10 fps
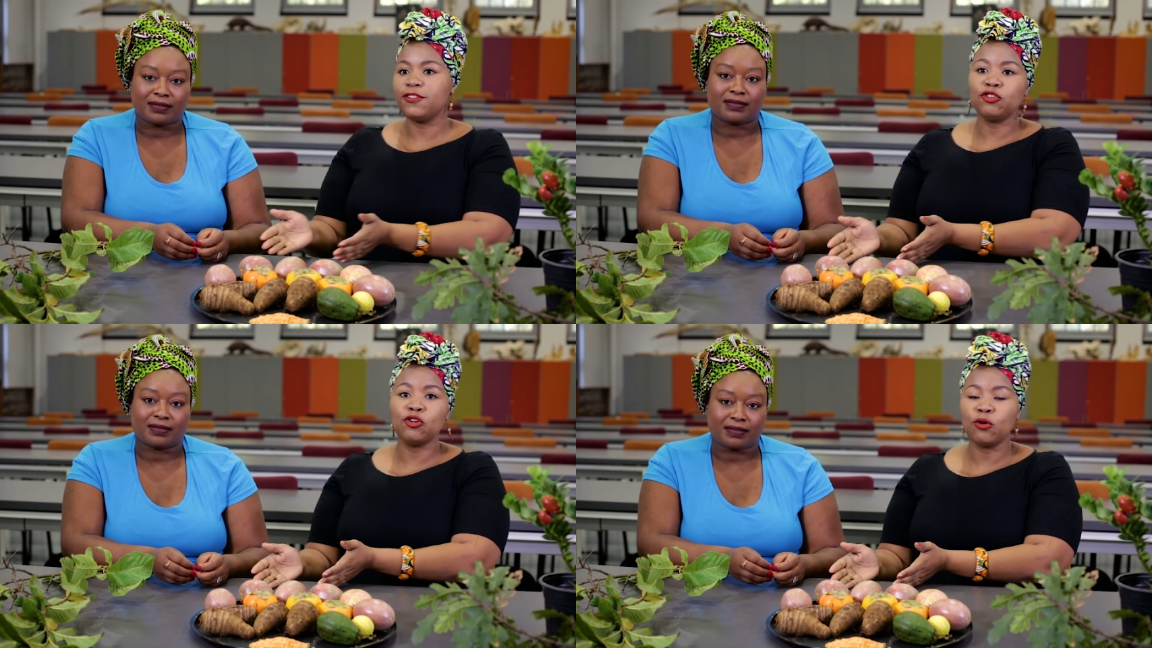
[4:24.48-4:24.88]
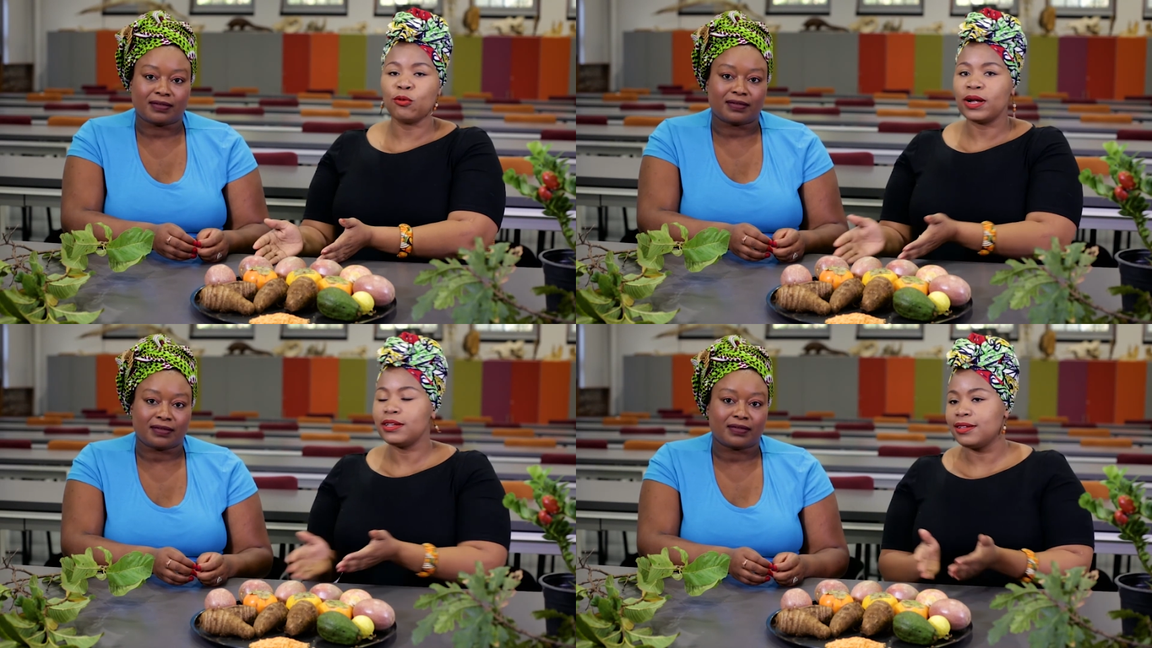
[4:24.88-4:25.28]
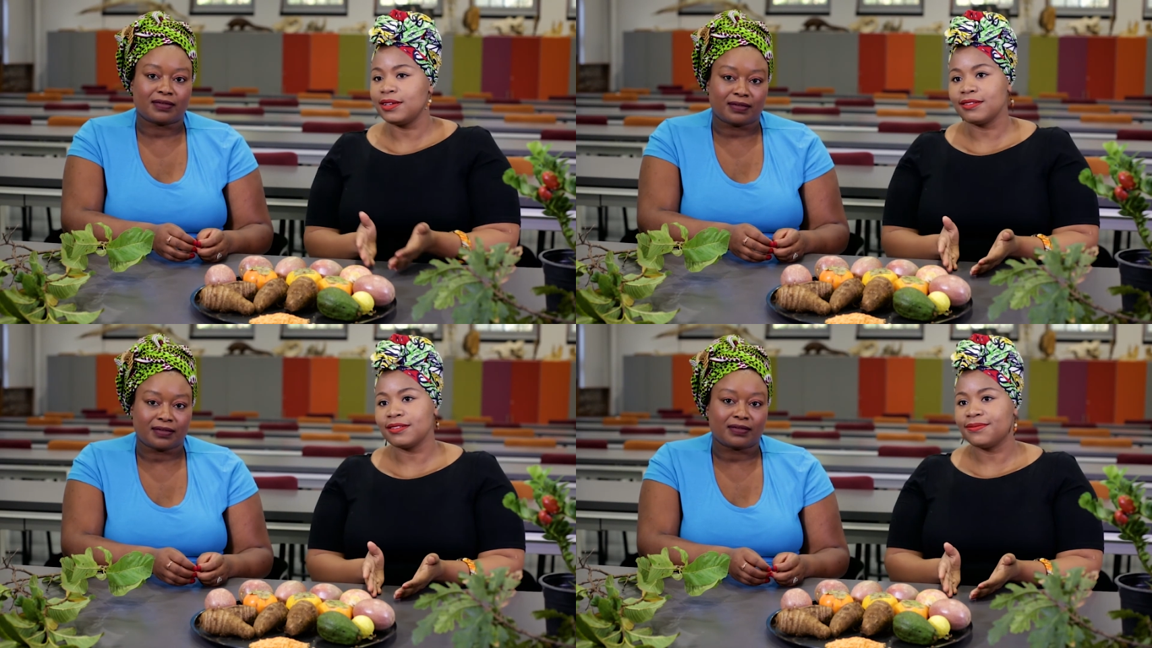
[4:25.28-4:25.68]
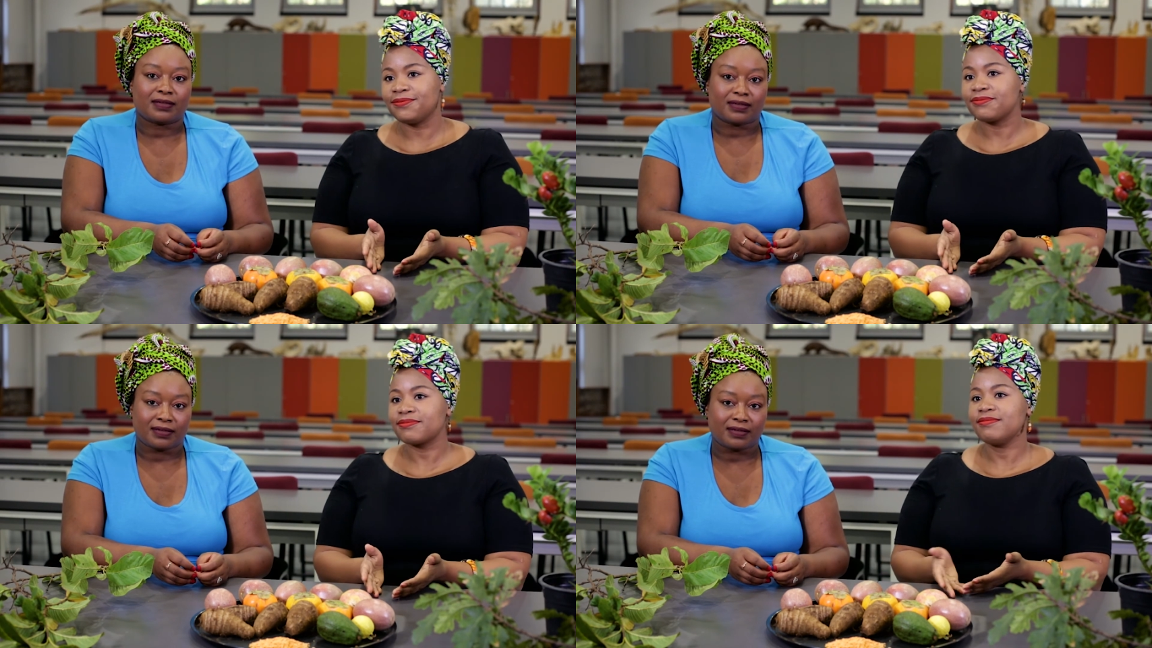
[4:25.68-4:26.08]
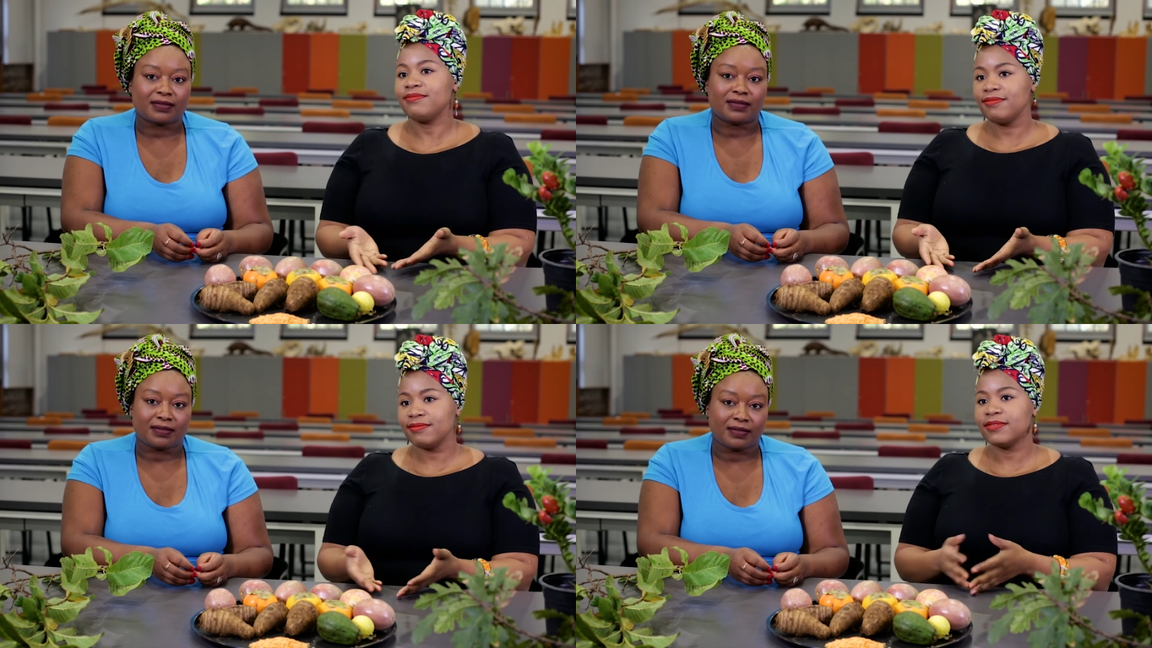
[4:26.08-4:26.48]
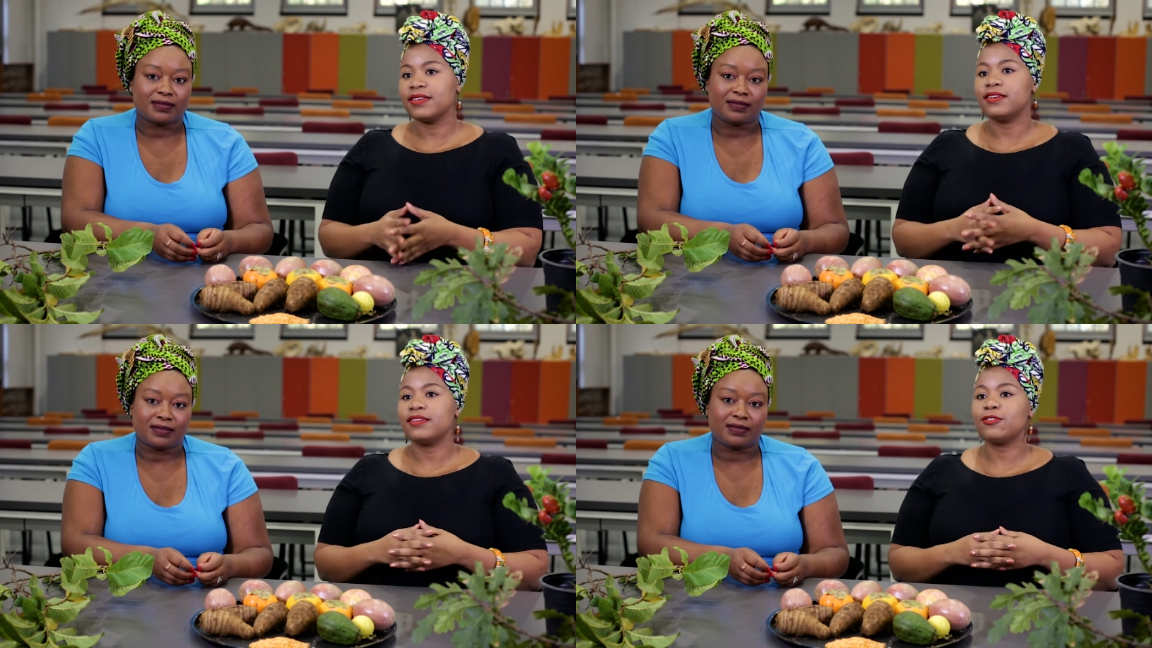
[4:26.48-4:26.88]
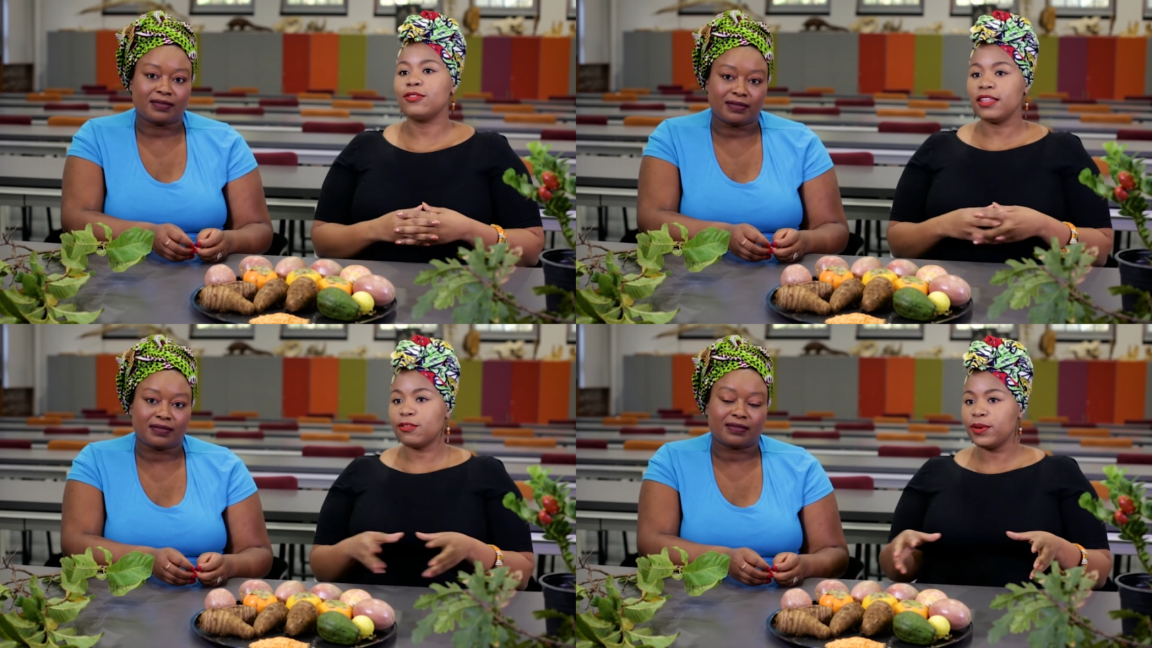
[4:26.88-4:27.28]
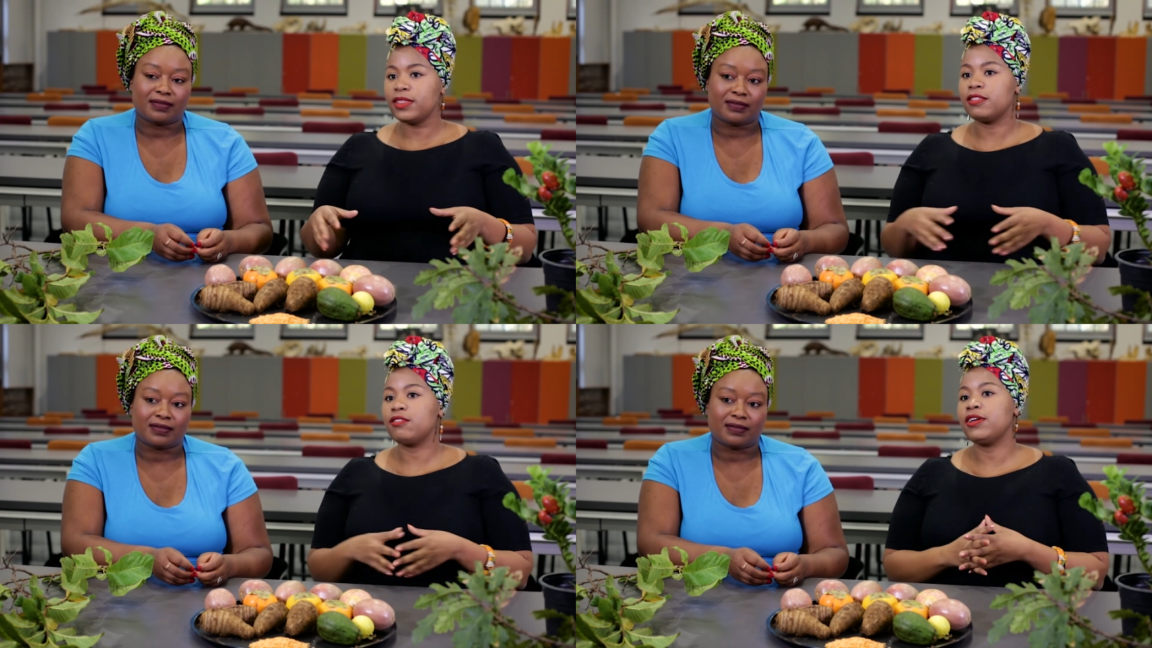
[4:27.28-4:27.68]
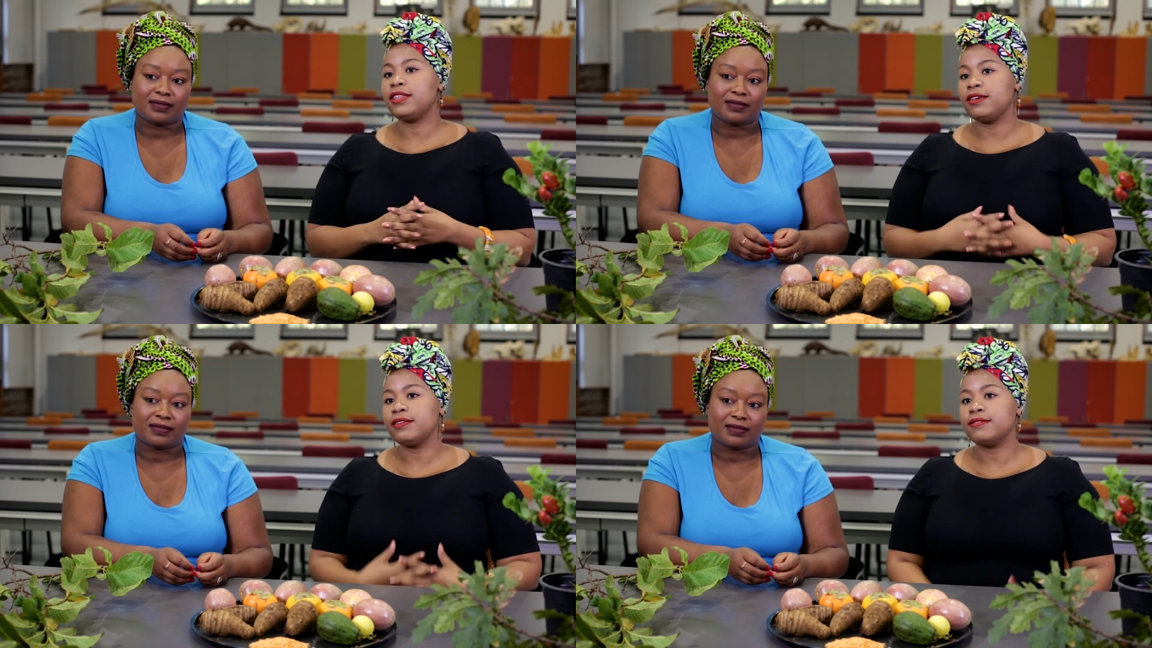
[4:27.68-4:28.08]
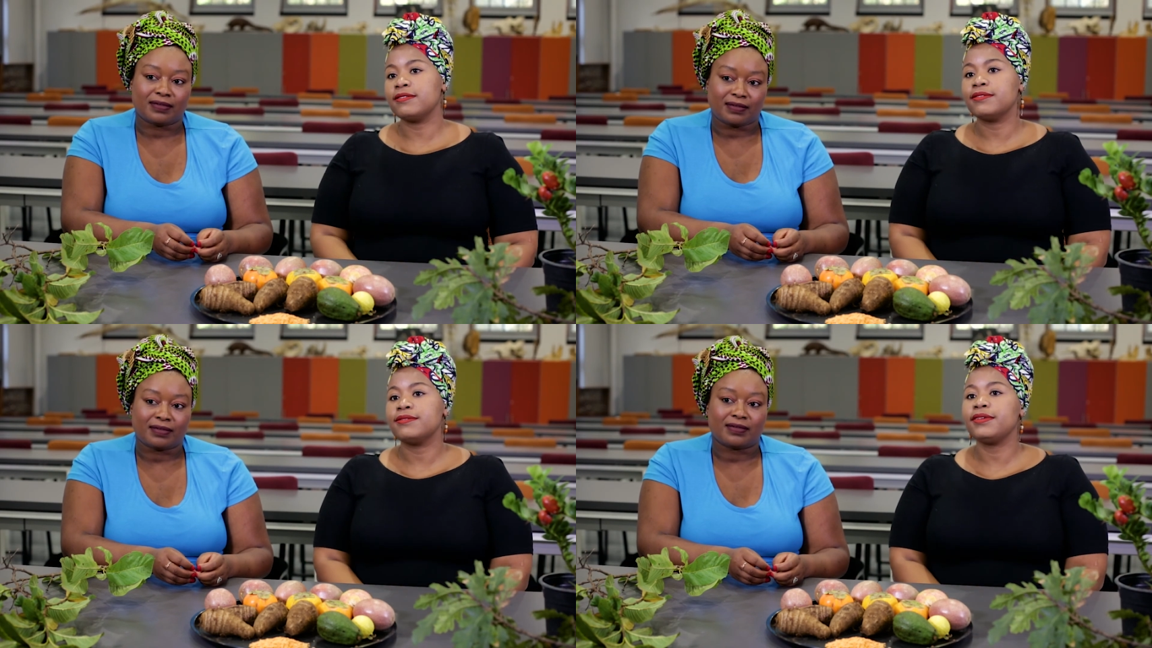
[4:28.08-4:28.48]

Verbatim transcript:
Speaker 1: even know what it is. So that's where the threat is.